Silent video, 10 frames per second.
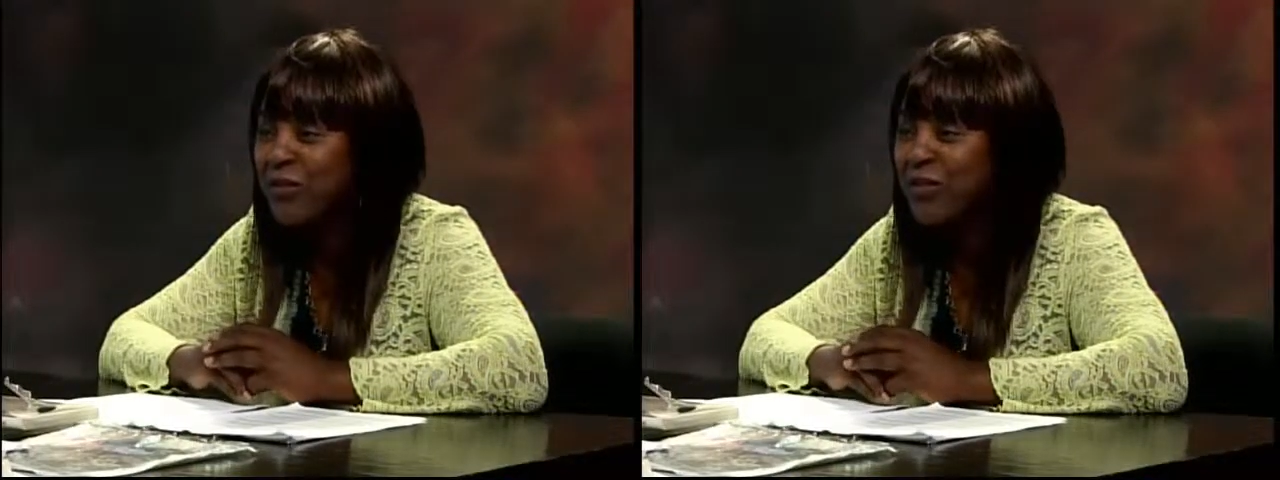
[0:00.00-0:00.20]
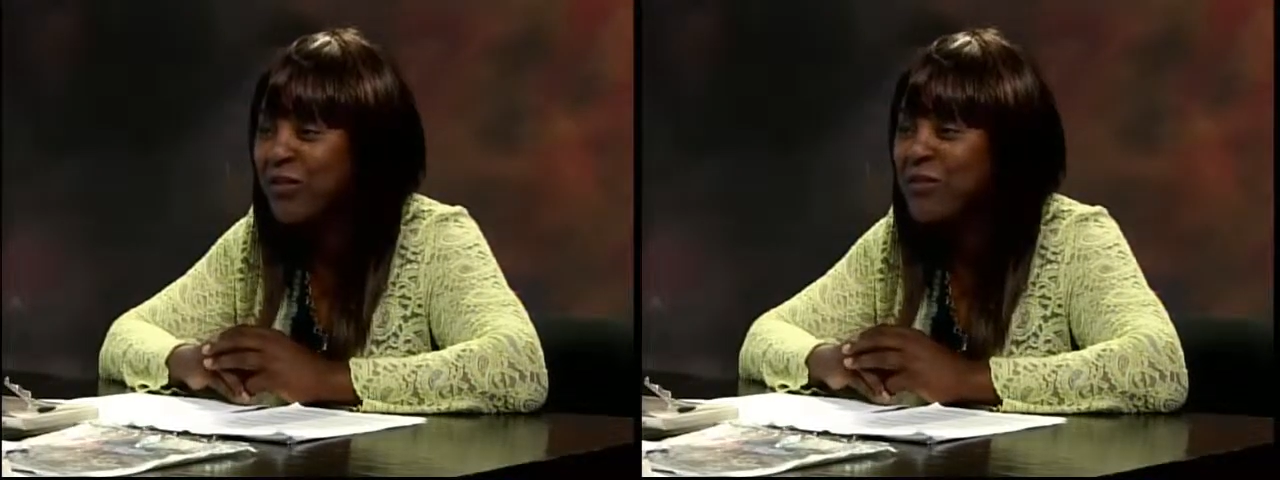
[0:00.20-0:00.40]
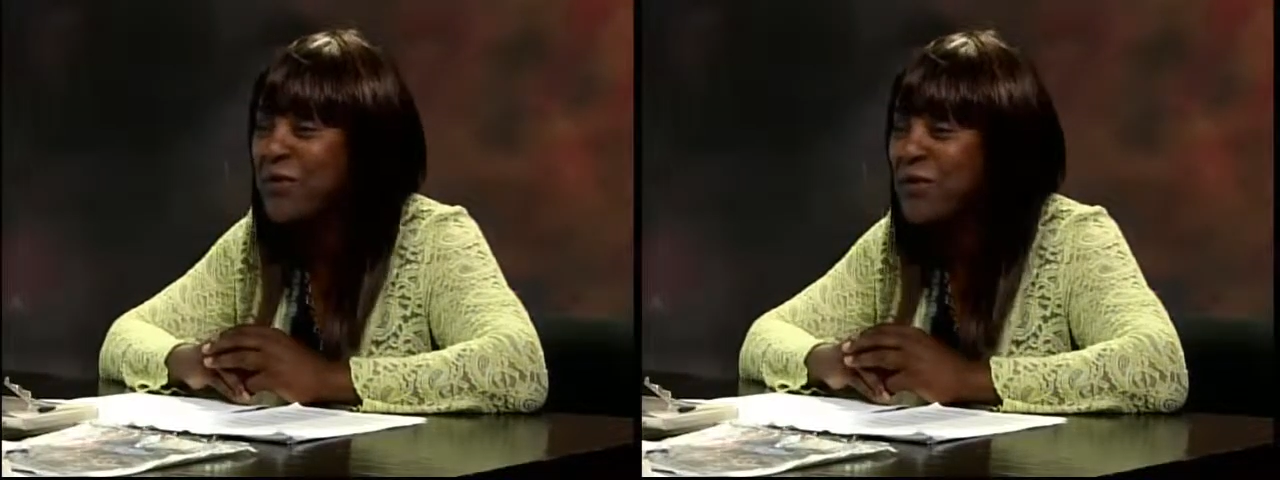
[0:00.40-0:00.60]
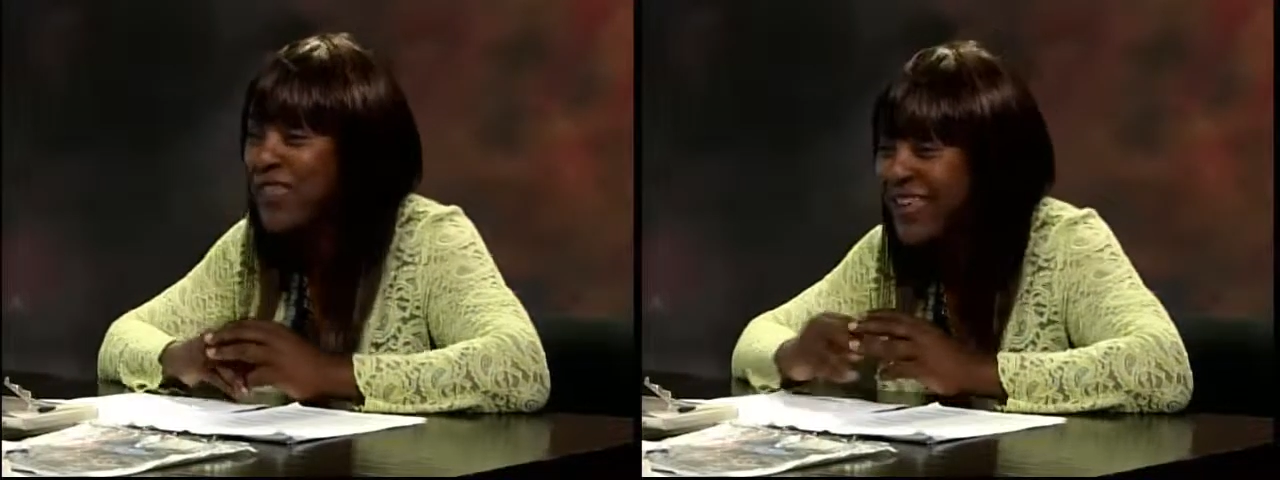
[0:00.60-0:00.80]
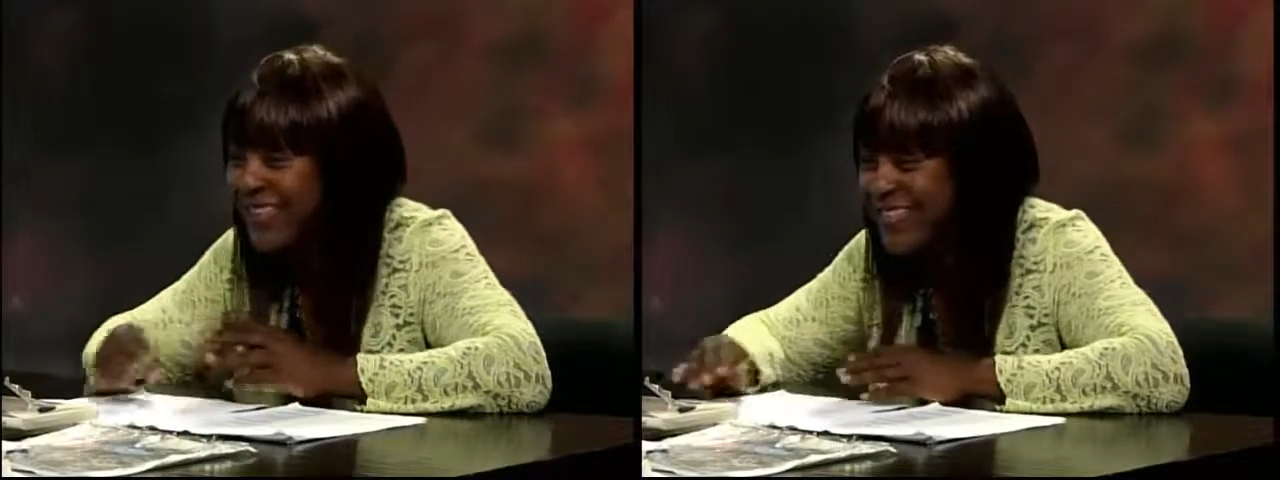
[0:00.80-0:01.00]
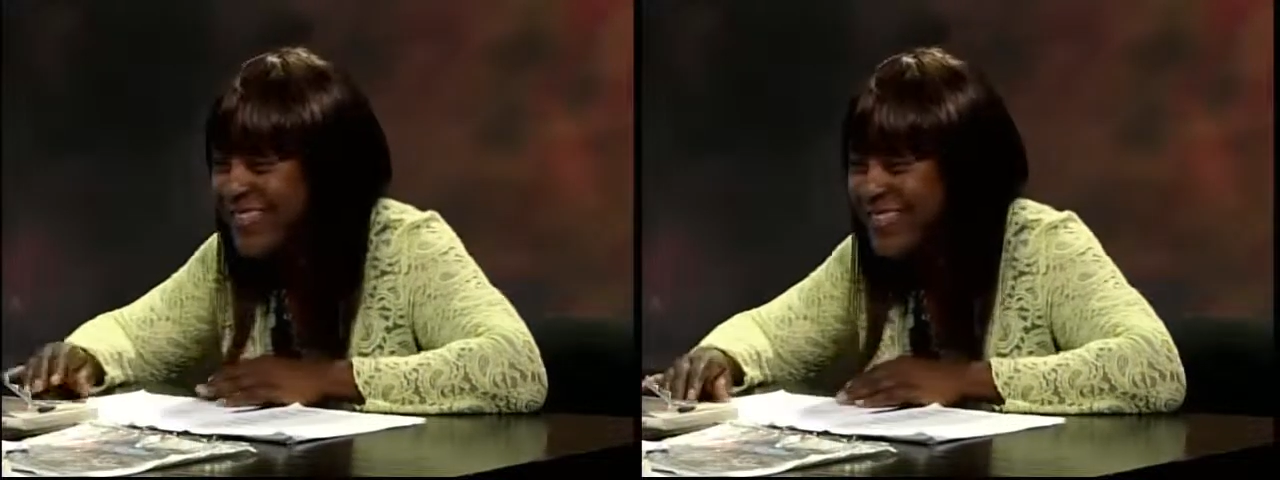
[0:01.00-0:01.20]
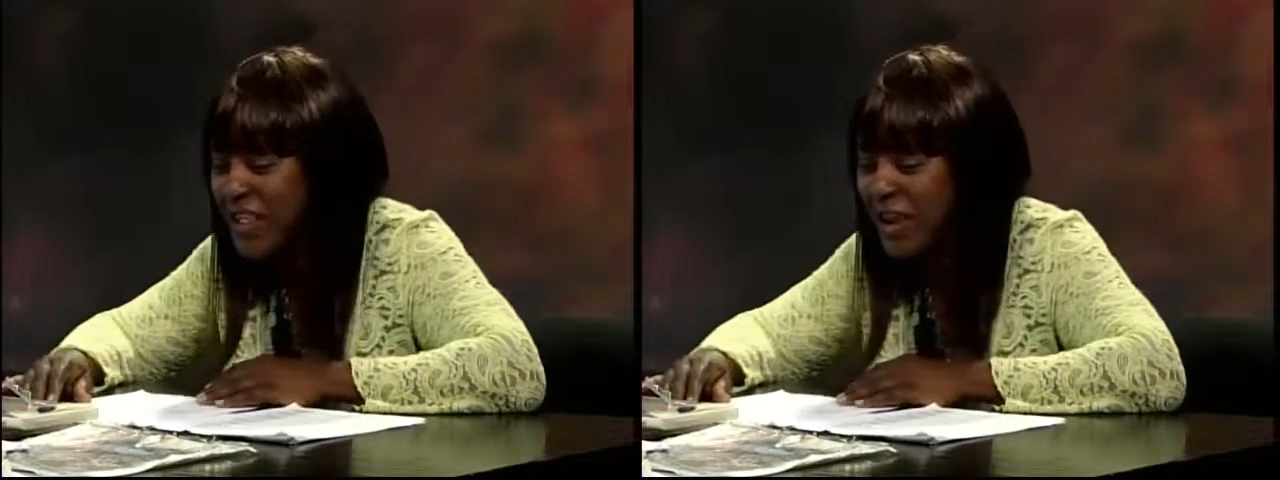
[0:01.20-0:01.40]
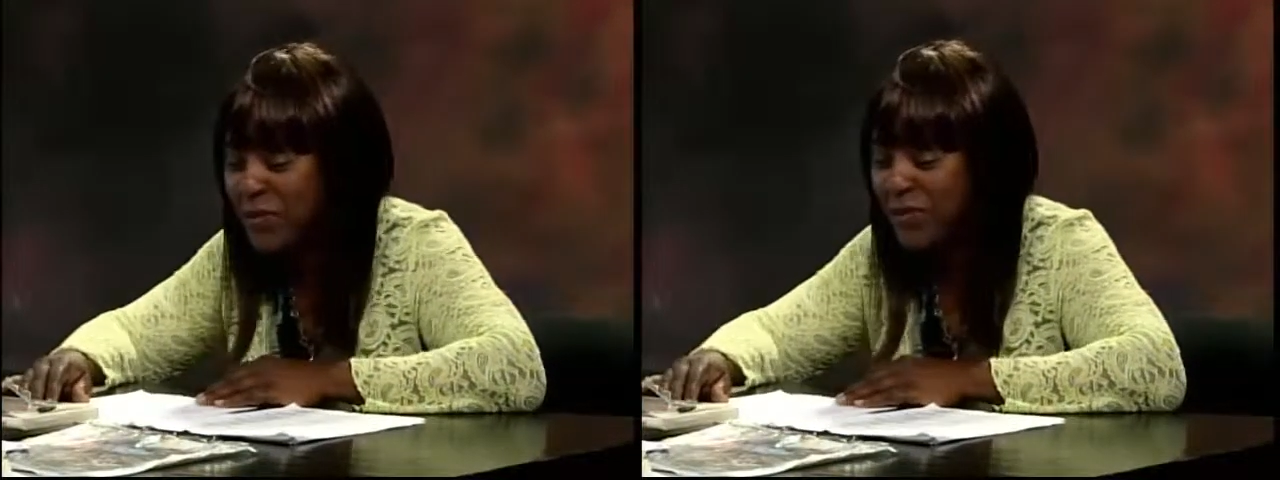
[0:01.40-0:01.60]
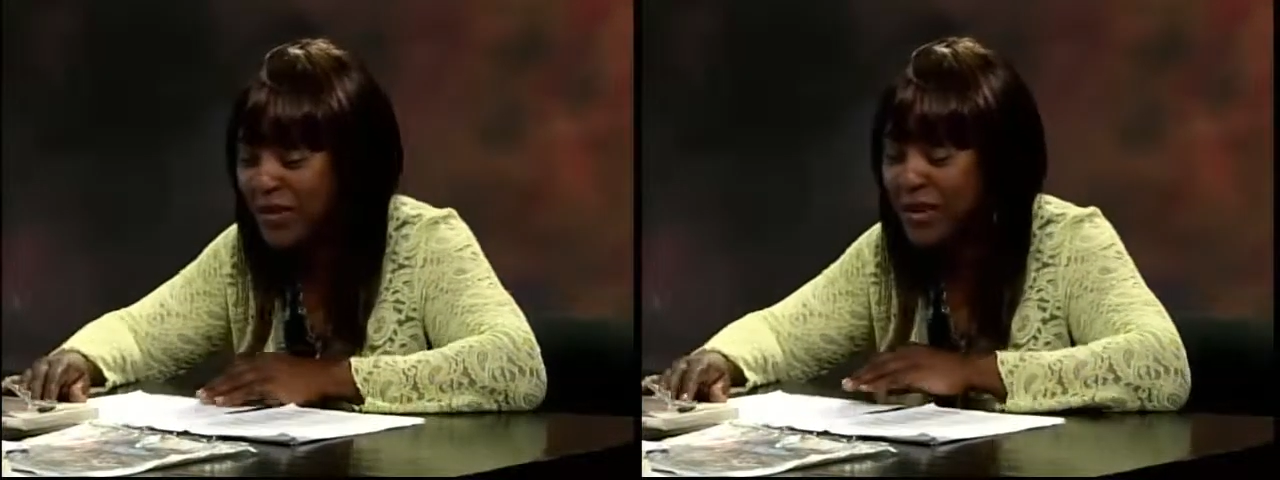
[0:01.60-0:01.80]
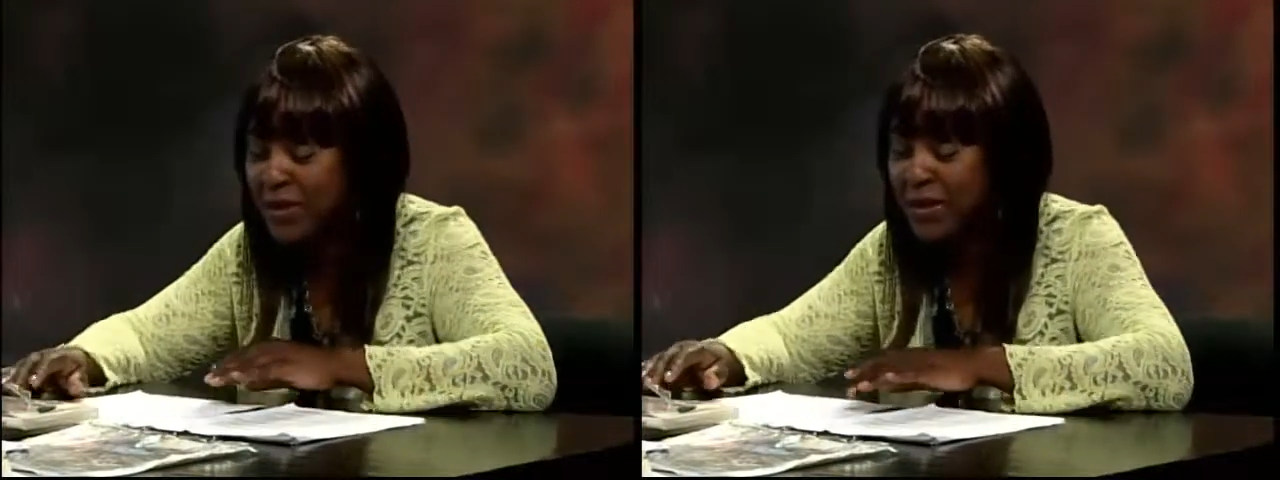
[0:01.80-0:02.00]
smoothies that I've
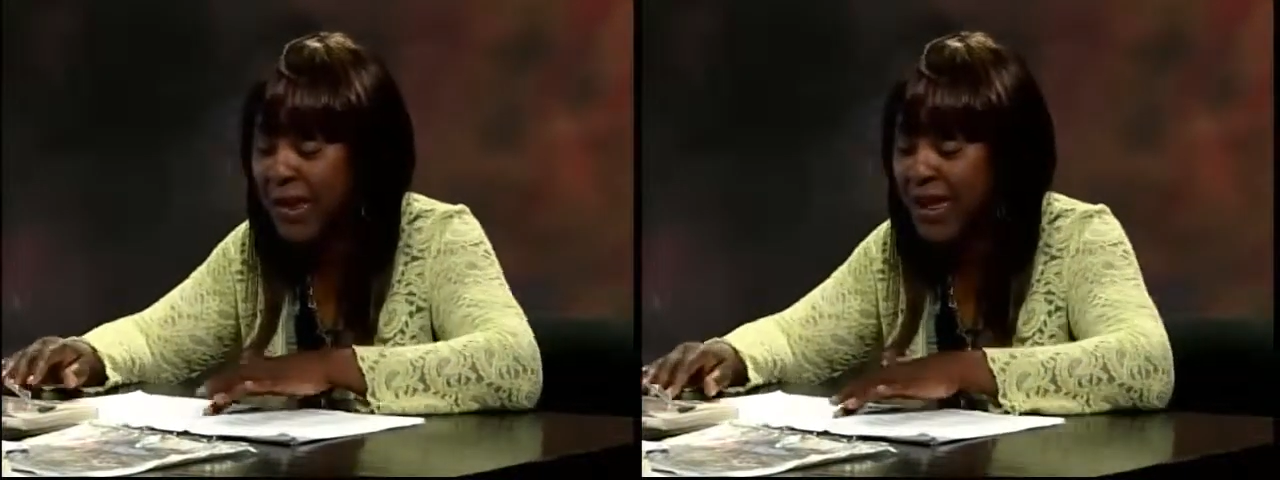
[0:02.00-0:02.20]
become an